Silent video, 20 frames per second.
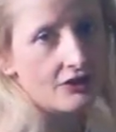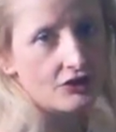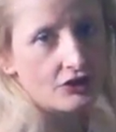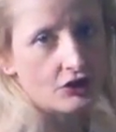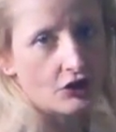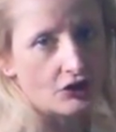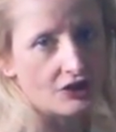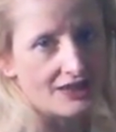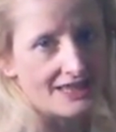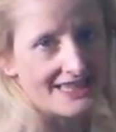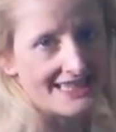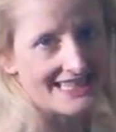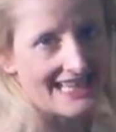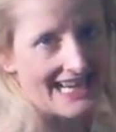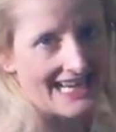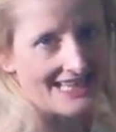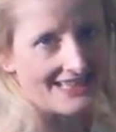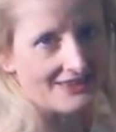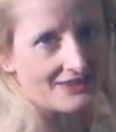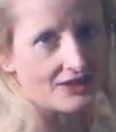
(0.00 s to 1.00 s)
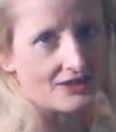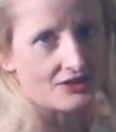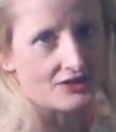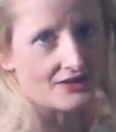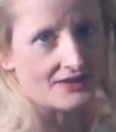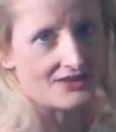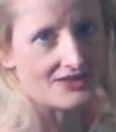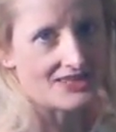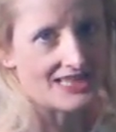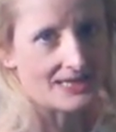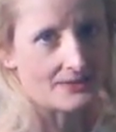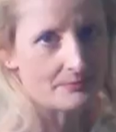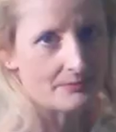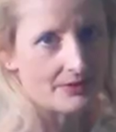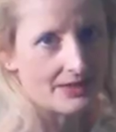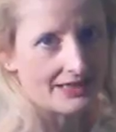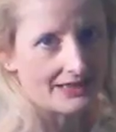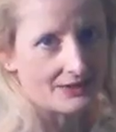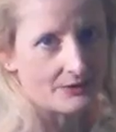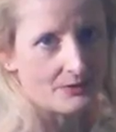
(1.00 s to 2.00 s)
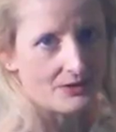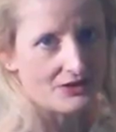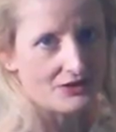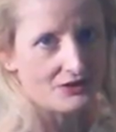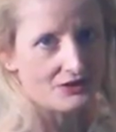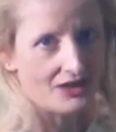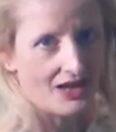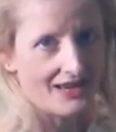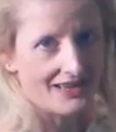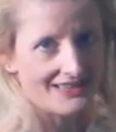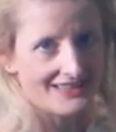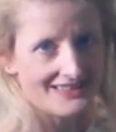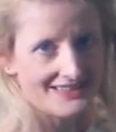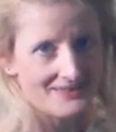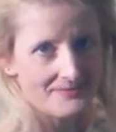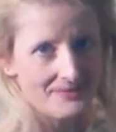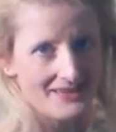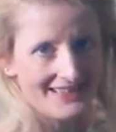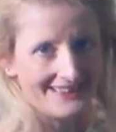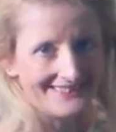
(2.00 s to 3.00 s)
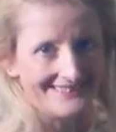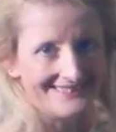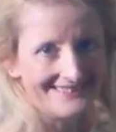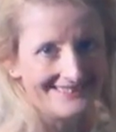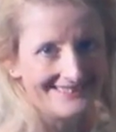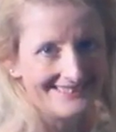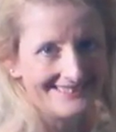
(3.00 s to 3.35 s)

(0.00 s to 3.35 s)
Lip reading: the collar stand. So check back with you guys in a bit.